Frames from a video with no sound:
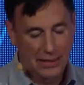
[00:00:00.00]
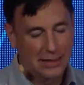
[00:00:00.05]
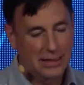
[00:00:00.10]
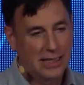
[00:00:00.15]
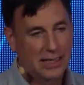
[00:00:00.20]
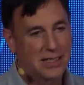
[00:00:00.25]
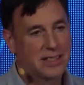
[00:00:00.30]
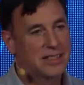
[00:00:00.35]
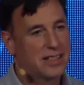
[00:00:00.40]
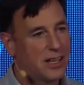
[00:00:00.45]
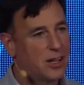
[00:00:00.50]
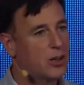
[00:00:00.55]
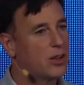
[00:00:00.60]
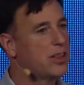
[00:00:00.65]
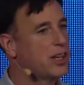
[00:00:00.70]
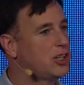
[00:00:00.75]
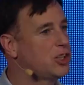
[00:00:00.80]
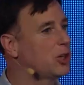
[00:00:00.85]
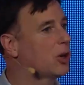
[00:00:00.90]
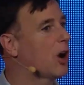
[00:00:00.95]

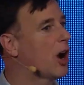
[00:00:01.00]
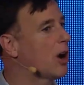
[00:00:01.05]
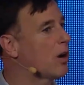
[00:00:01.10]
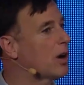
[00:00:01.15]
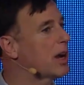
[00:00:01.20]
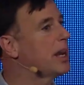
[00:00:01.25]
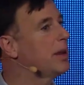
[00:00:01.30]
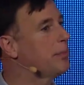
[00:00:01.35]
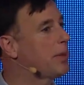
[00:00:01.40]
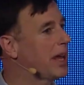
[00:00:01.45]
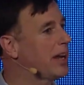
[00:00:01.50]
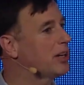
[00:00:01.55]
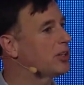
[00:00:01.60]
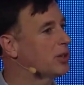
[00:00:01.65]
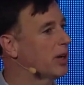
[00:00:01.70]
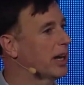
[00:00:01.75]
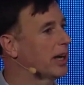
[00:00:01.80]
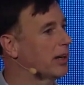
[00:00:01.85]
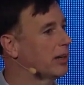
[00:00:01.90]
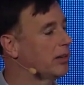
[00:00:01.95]
that you're already
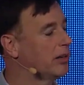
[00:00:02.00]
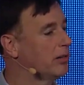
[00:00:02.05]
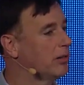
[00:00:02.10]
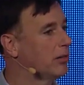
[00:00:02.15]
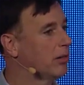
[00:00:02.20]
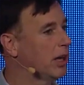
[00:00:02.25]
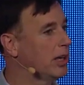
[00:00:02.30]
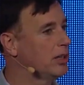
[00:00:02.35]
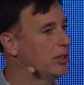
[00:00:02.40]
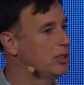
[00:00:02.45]
penetrated, right?